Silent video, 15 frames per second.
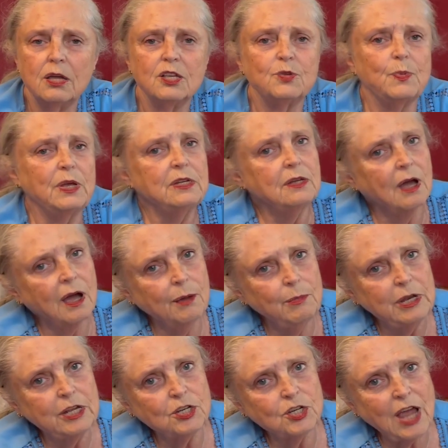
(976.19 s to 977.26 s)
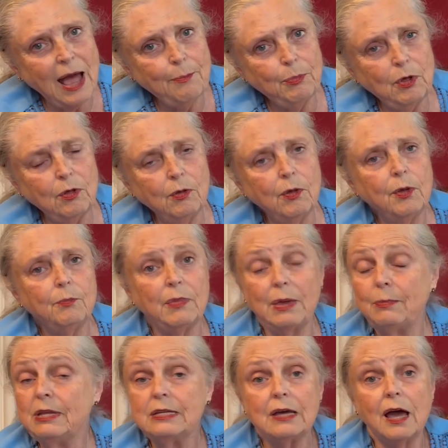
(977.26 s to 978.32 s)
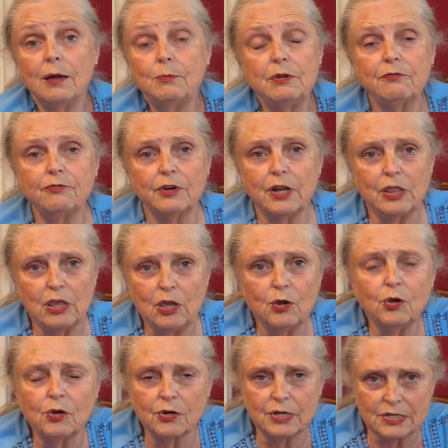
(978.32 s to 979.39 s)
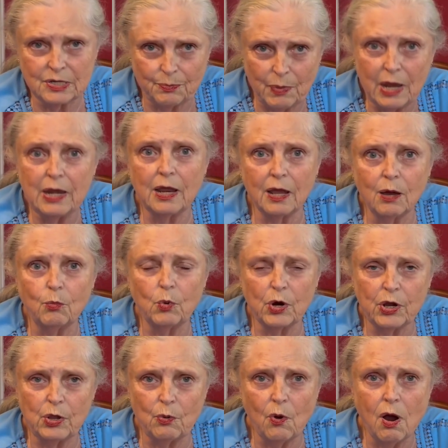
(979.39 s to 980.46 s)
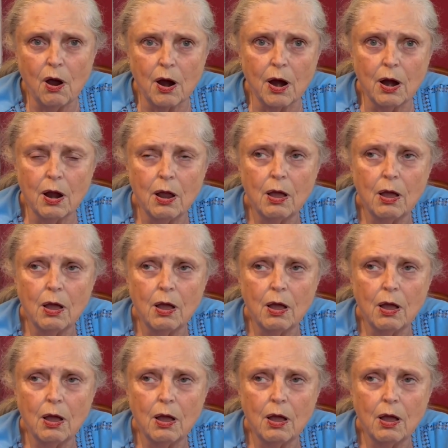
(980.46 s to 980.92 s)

spend time in a chapel, maybe time in front of the Eucharist, depending on where you are.